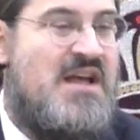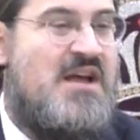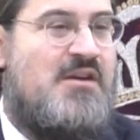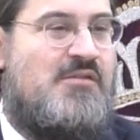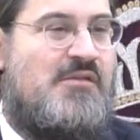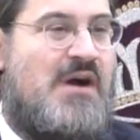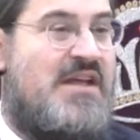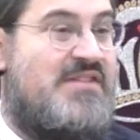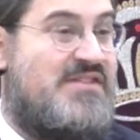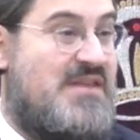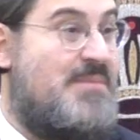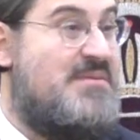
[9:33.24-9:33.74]

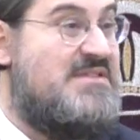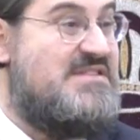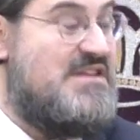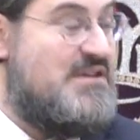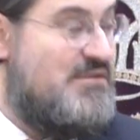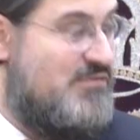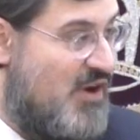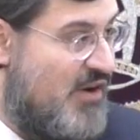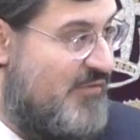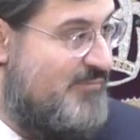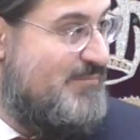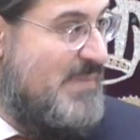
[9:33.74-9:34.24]
Right?
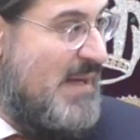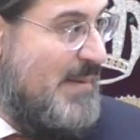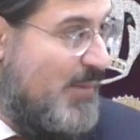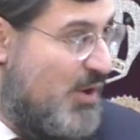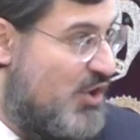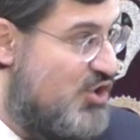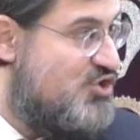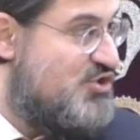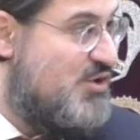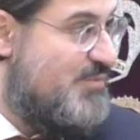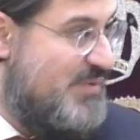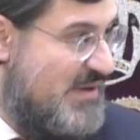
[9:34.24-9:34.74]
Debetzin Rav Ben
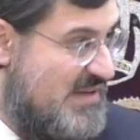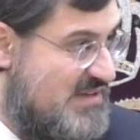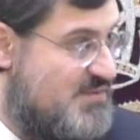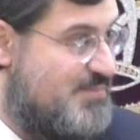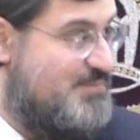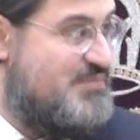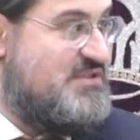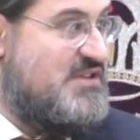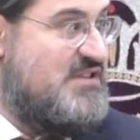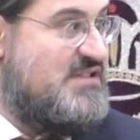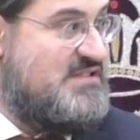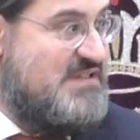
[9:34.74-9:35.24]
Moshe brings
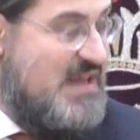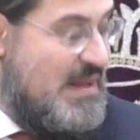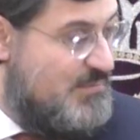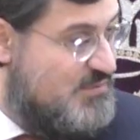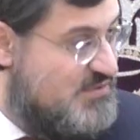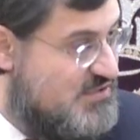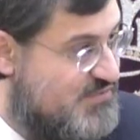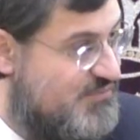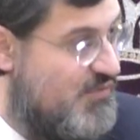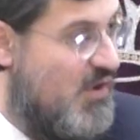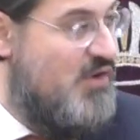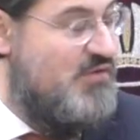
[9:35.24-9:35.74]
the same
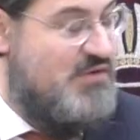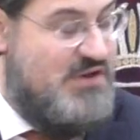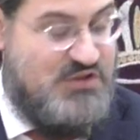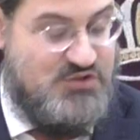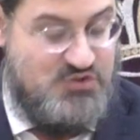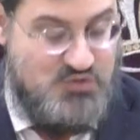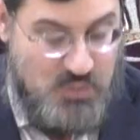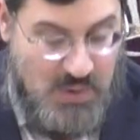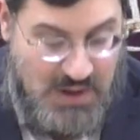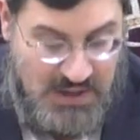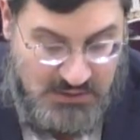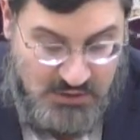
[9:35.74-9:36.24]
svara
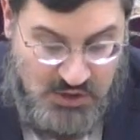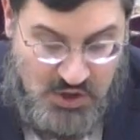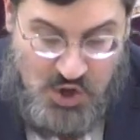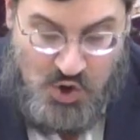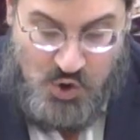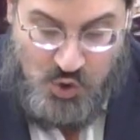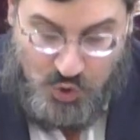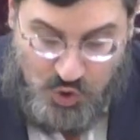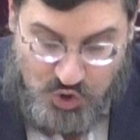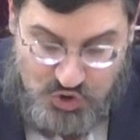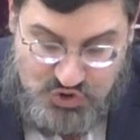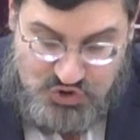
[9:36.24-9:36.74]
as well.
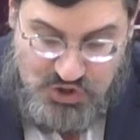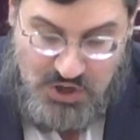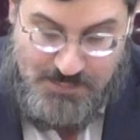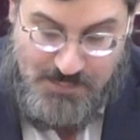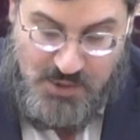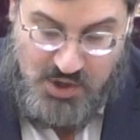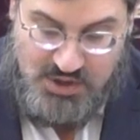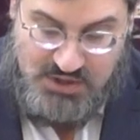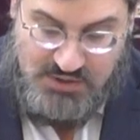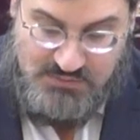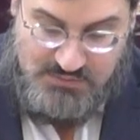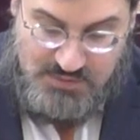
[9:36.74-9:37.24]
Also a
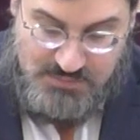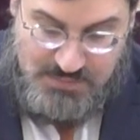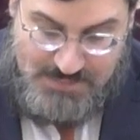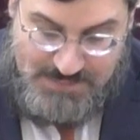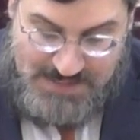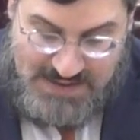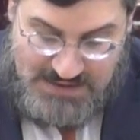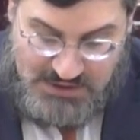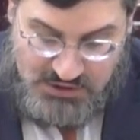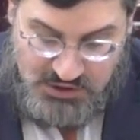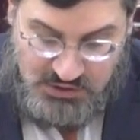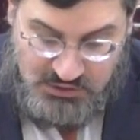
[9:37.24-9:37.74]
mokum to be
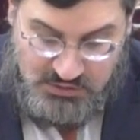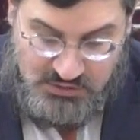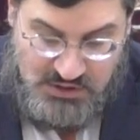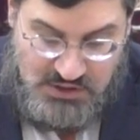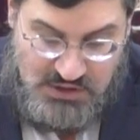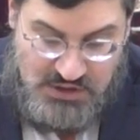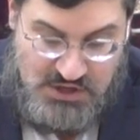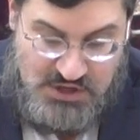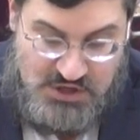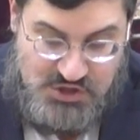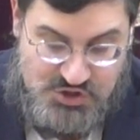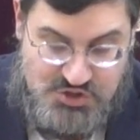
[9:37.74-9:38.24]
mekel.
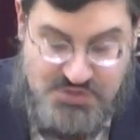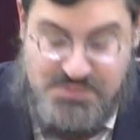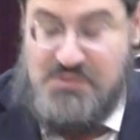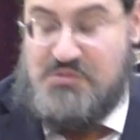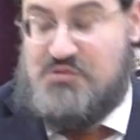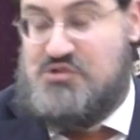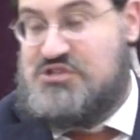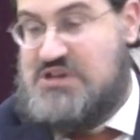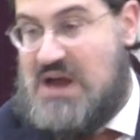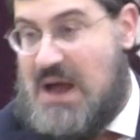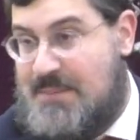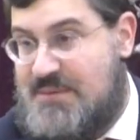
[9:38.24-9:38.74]

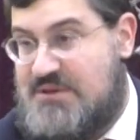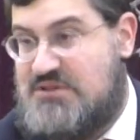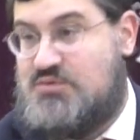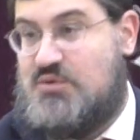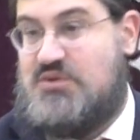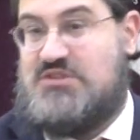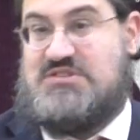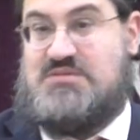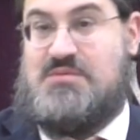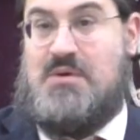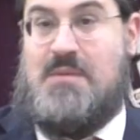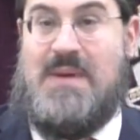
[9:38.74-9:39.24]
Shmir Shabbos
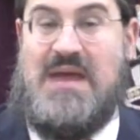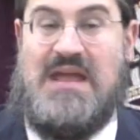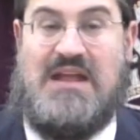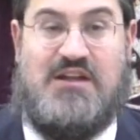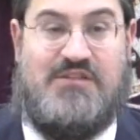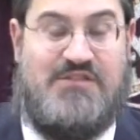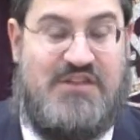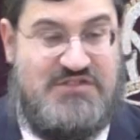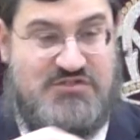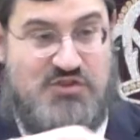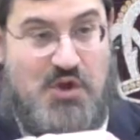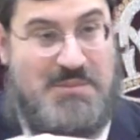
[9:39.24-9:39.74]
wants to be
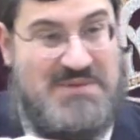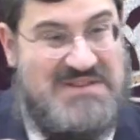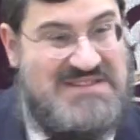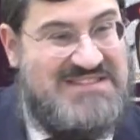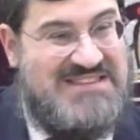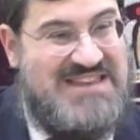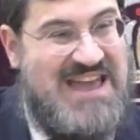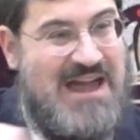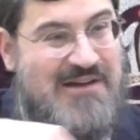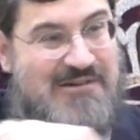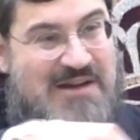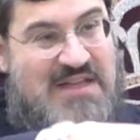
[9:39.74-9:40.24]
mekel. There's no
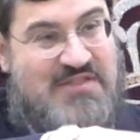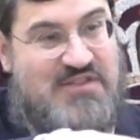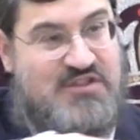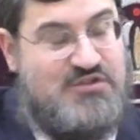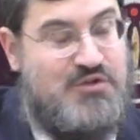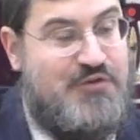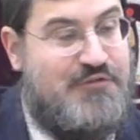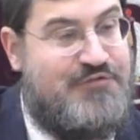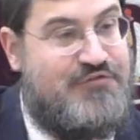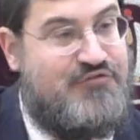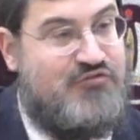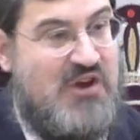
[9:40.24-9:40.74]
misgeret. There's
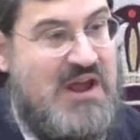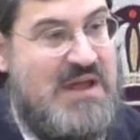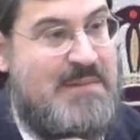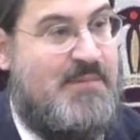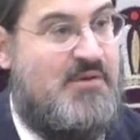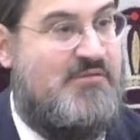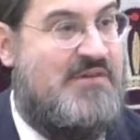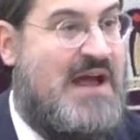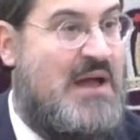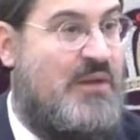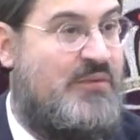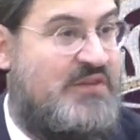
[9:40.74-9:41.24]
no frame
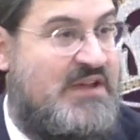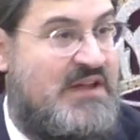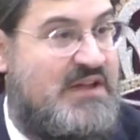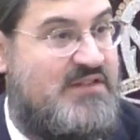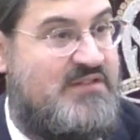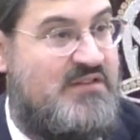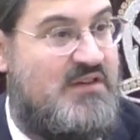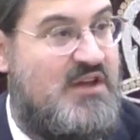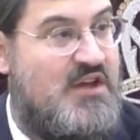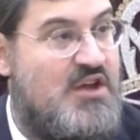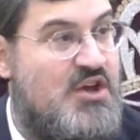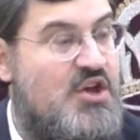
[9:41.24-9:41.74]
around
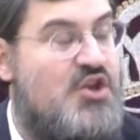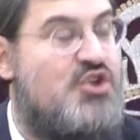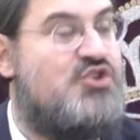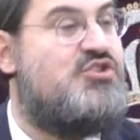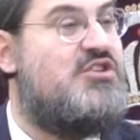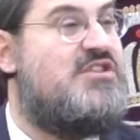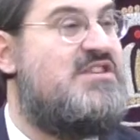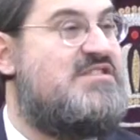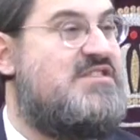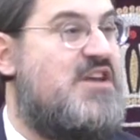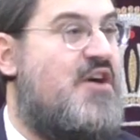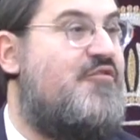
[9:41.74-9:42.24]
it. So
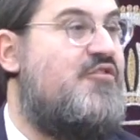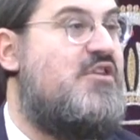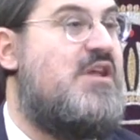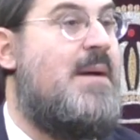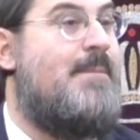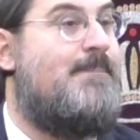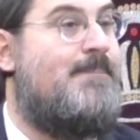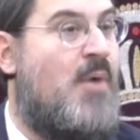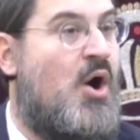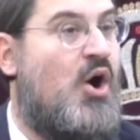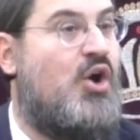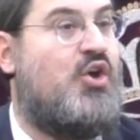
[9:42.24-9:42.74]
there's definitely a
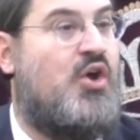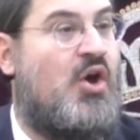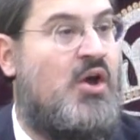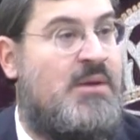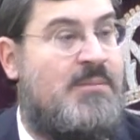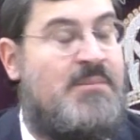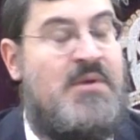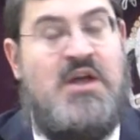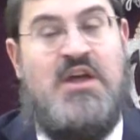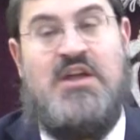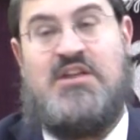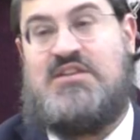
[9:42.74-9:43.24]

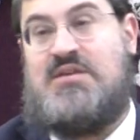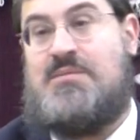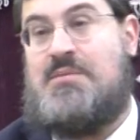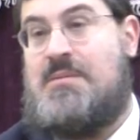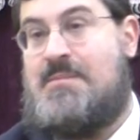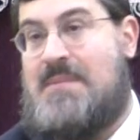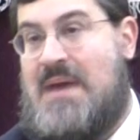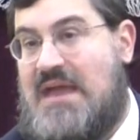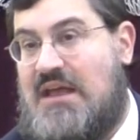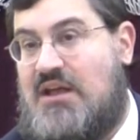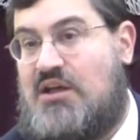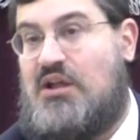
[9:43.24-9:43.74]
mokum to be
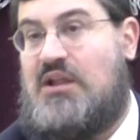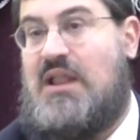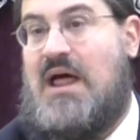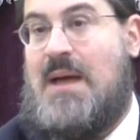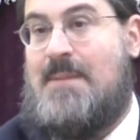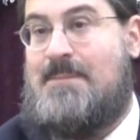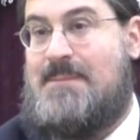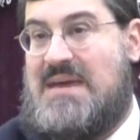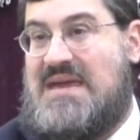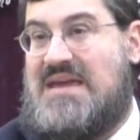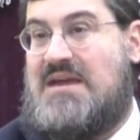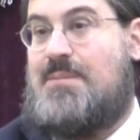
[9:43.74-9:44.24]
mekel
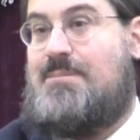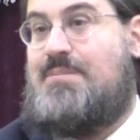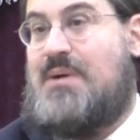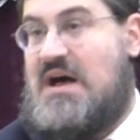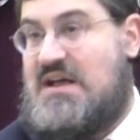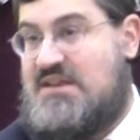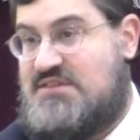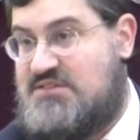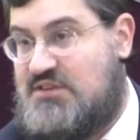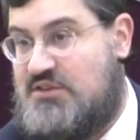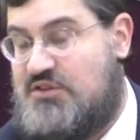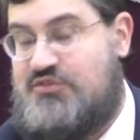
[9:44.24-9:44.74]
and make
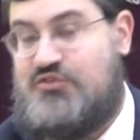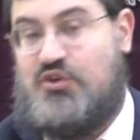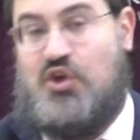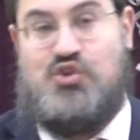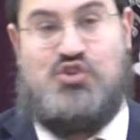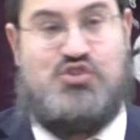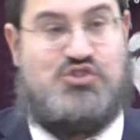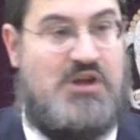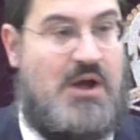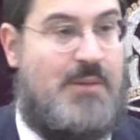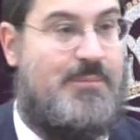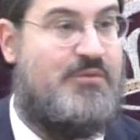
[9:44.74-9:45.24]
puzzles on
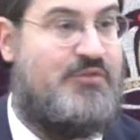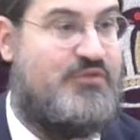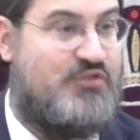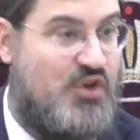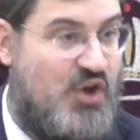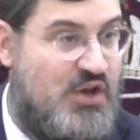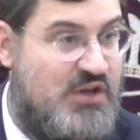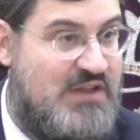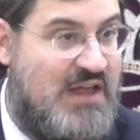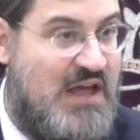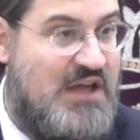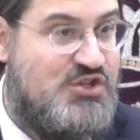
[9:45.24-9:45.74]
Shabbos
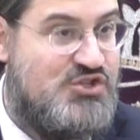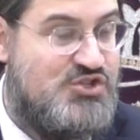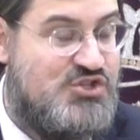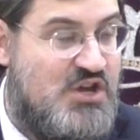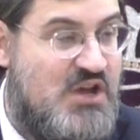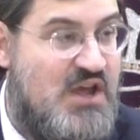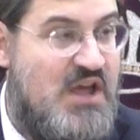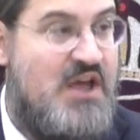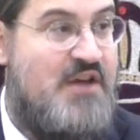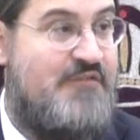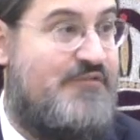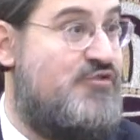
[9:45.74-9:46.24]
Kodesh.
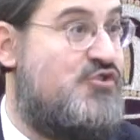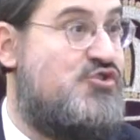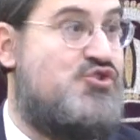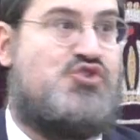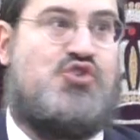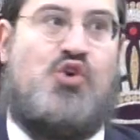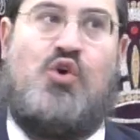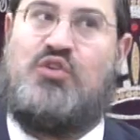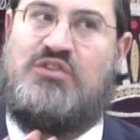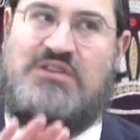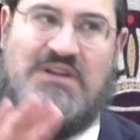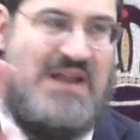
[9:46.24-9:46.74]
For
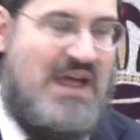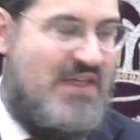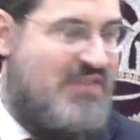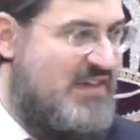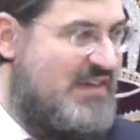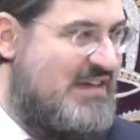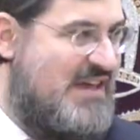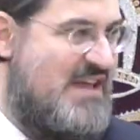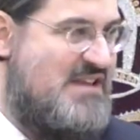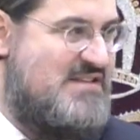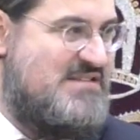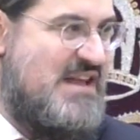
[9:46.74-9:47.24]
sure to let the
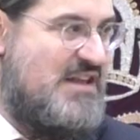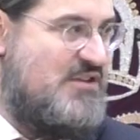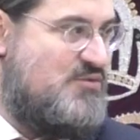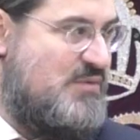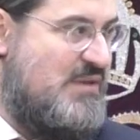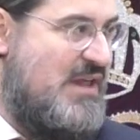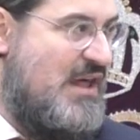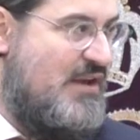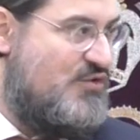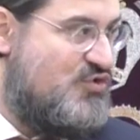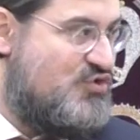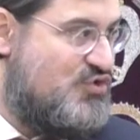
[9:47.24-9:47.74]
kids, that's
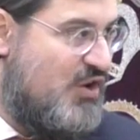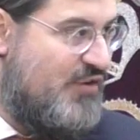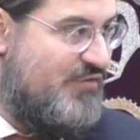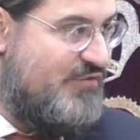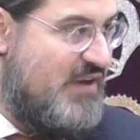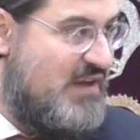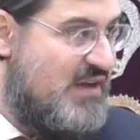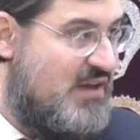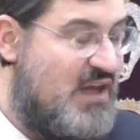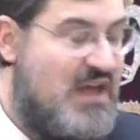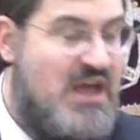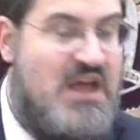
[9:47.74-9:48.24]
without a
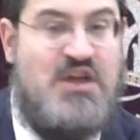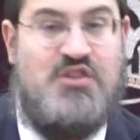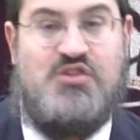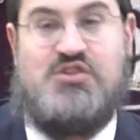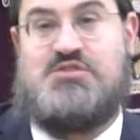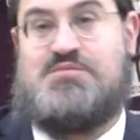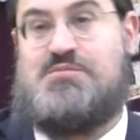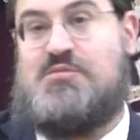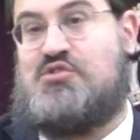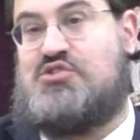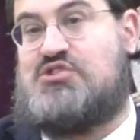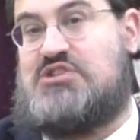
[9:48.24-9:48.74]
suffix.
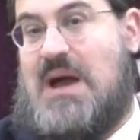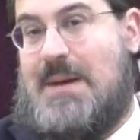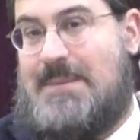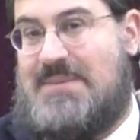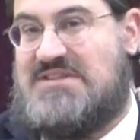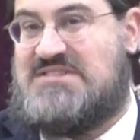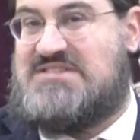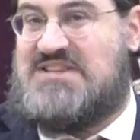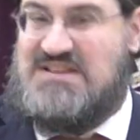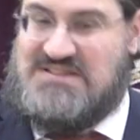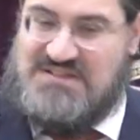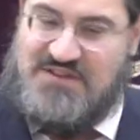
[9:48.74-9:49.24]
Shmir
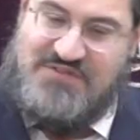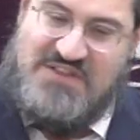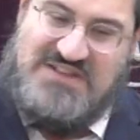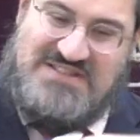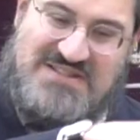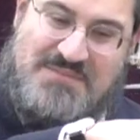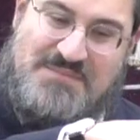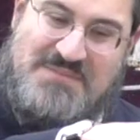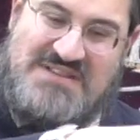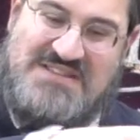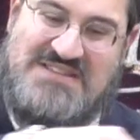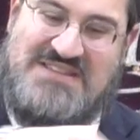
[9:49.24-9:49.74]
Shabbos says if there's
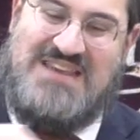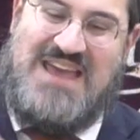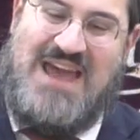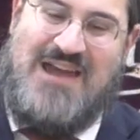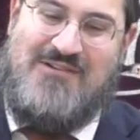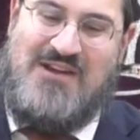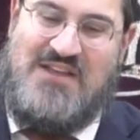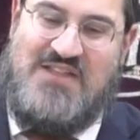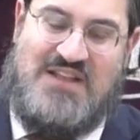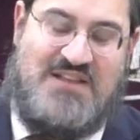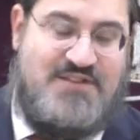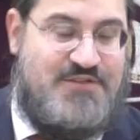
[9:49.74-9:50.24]
a
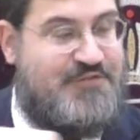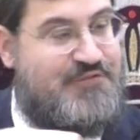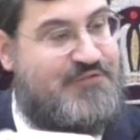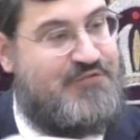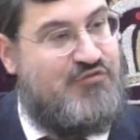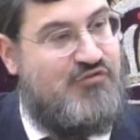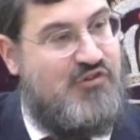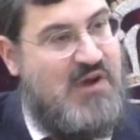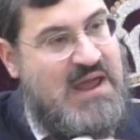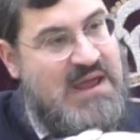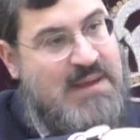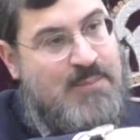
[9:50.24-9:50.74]
misgeret, that's a
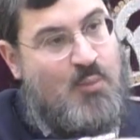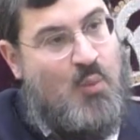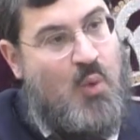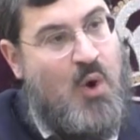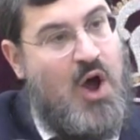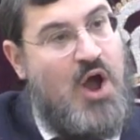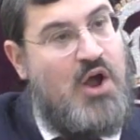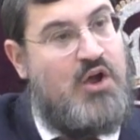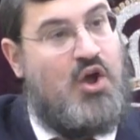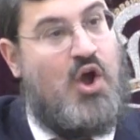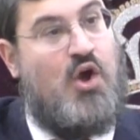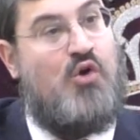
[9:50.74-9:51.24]

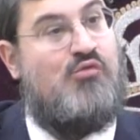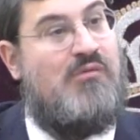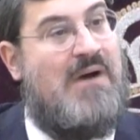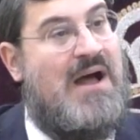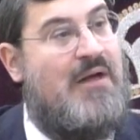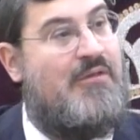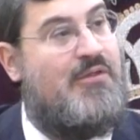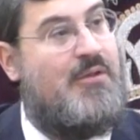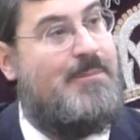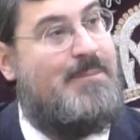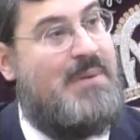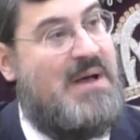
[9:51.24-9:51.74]
framework
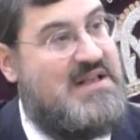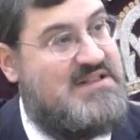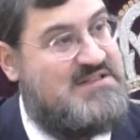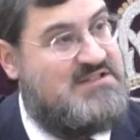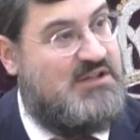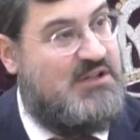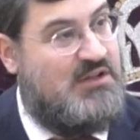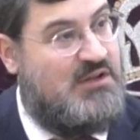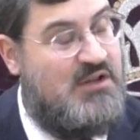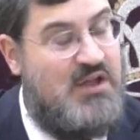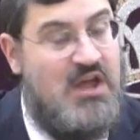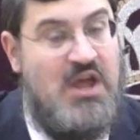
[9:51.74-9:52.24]
around the
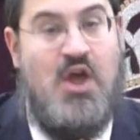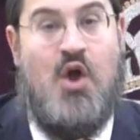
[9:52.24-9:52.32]
puzzle,